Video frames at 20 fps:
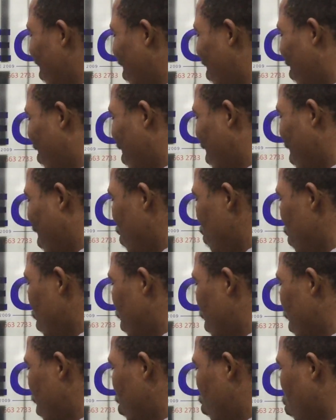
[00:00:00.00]
Alright,
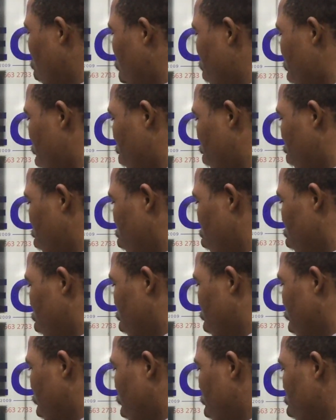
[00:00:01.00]
Hami, let's talk about food.
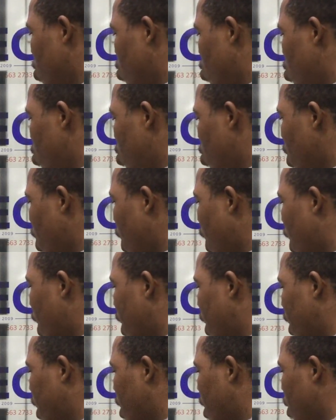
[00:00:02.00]
Do you
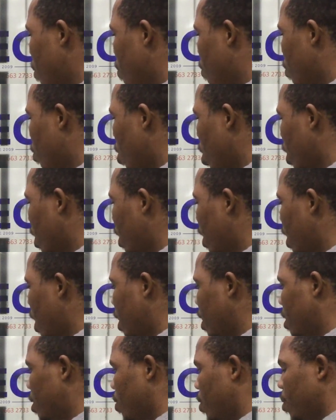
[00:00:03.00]
like broccoli
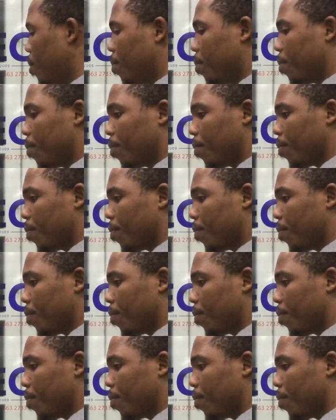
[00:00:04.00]
ice cream?